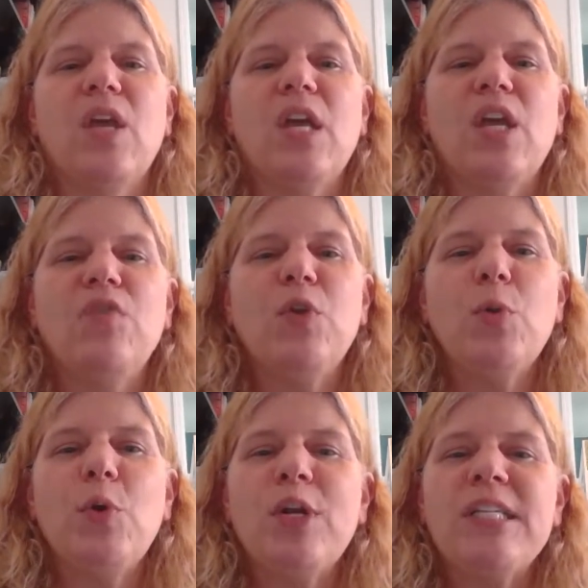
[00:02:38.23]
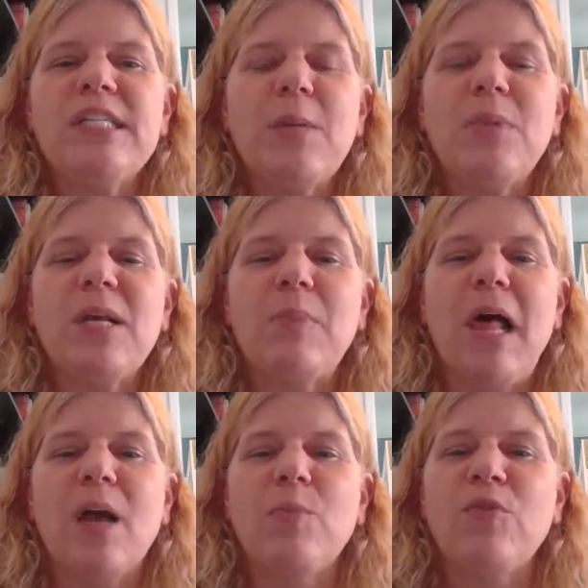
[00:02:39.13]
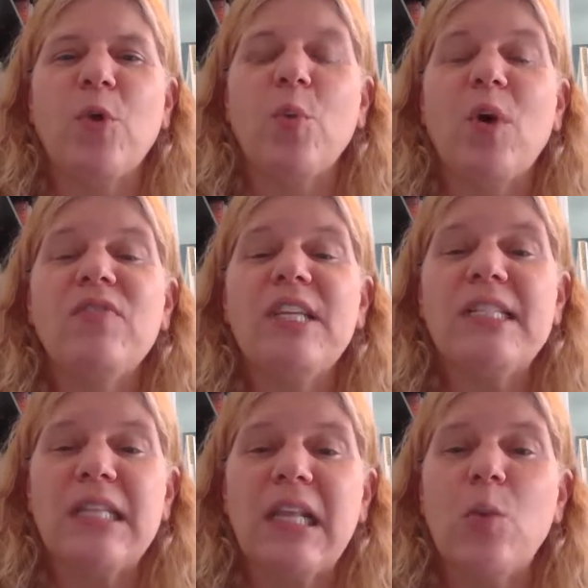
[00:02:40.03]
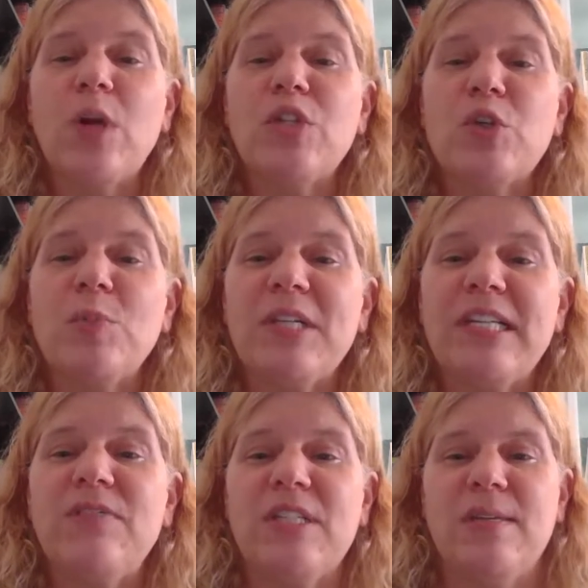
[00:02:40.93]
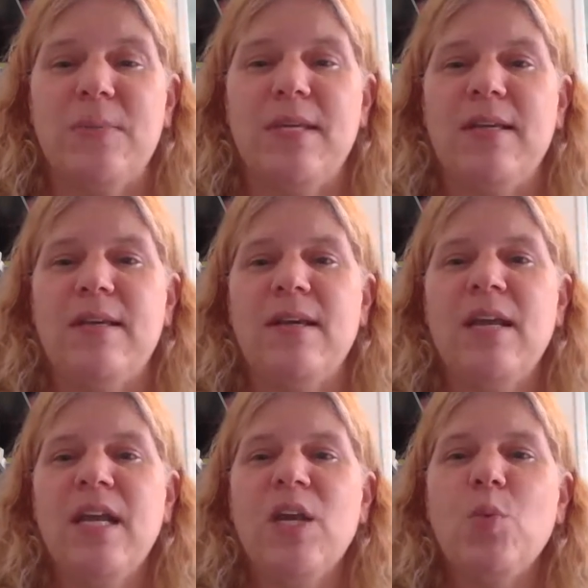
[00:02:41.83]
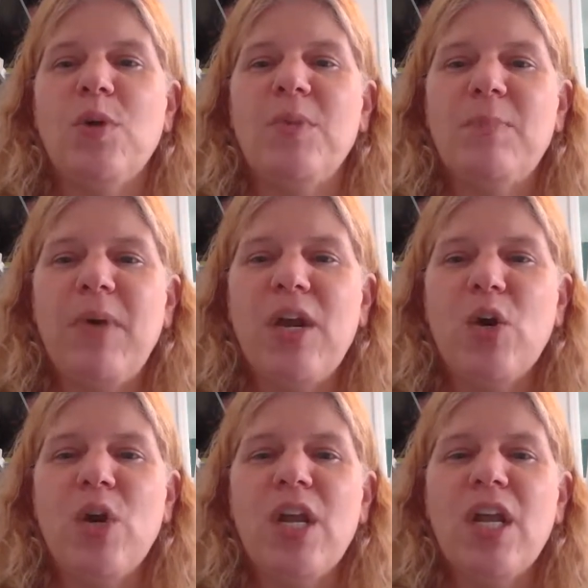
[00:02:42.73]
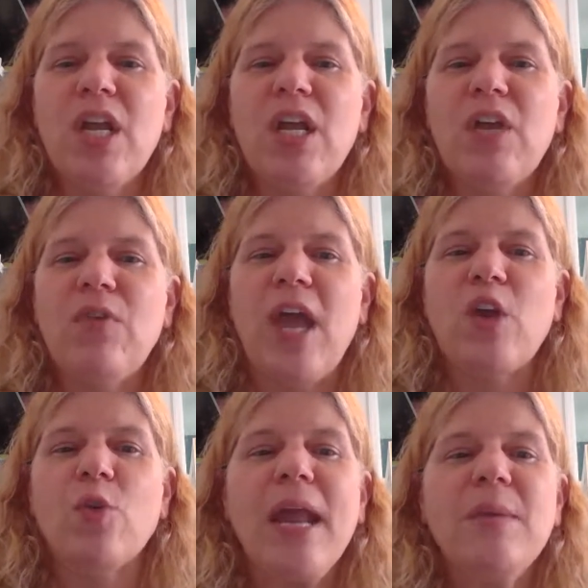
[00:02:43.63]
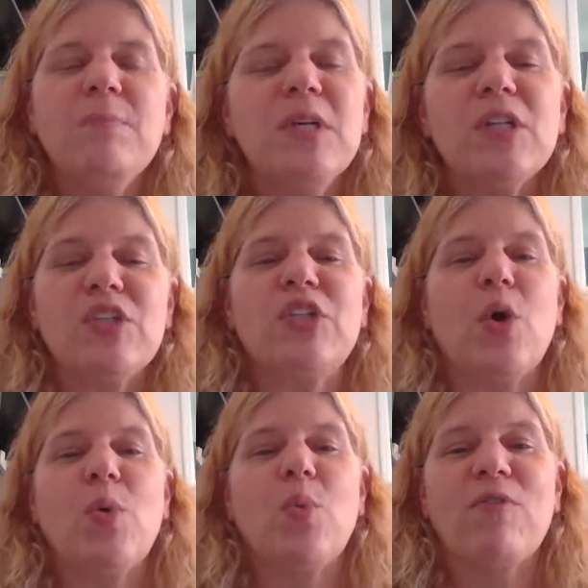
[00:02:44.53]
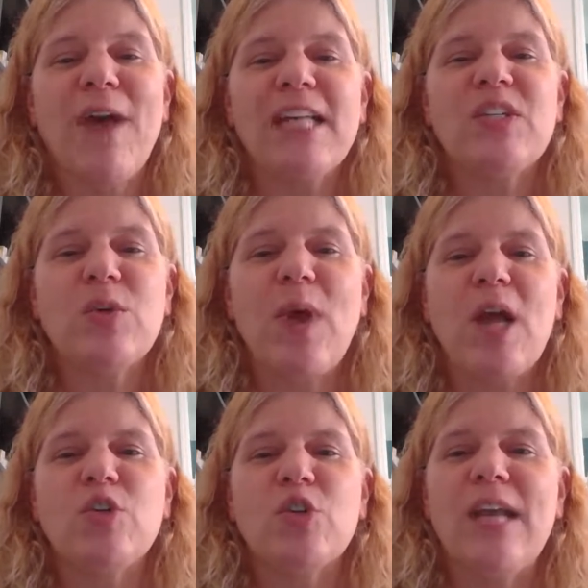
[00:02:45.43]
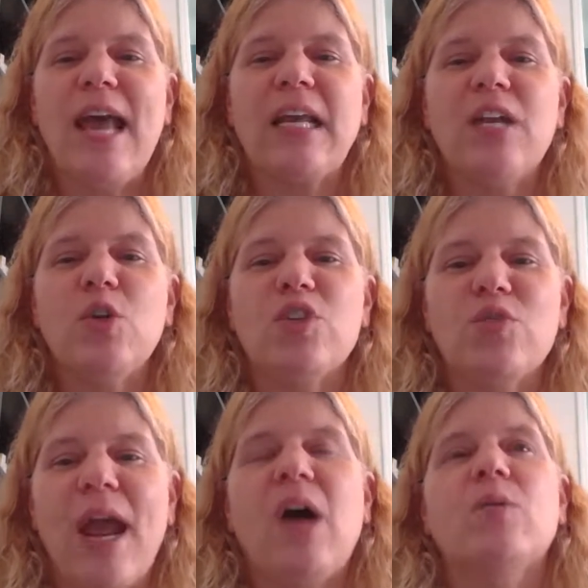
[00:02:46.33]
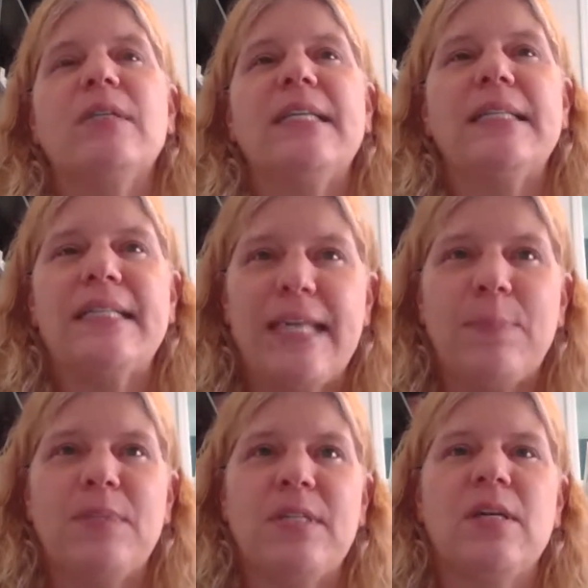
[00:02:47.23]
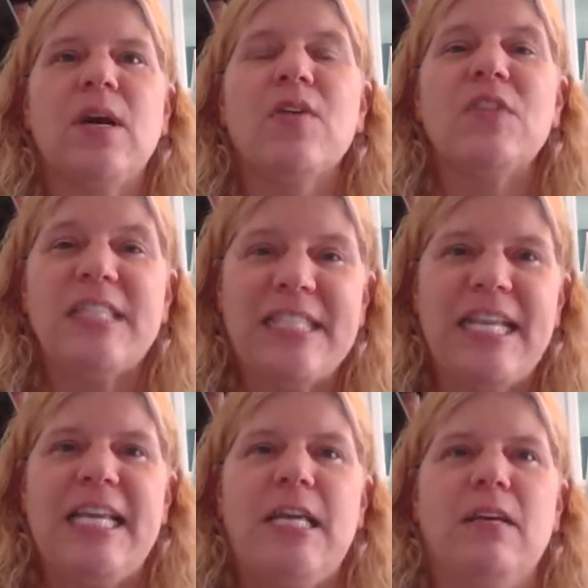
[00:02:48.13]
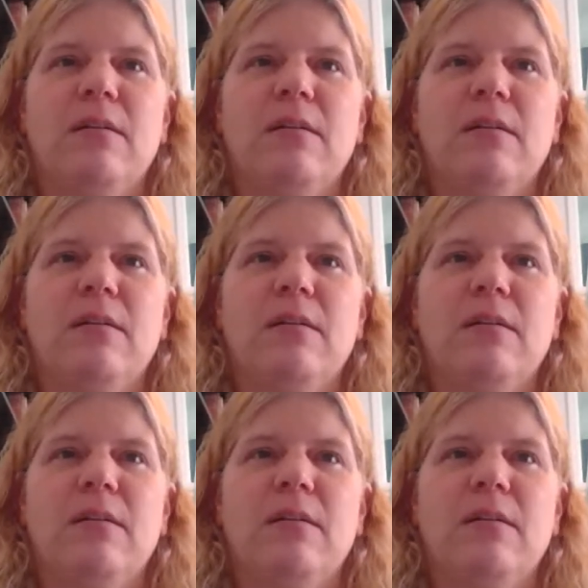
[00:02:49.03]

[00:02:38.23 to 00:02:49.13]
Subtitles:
"If you put a stumbling block before one of these little ones who believes in me, it would be better if a great millstone were fastened around your neck and you drowned in the depths of the sea."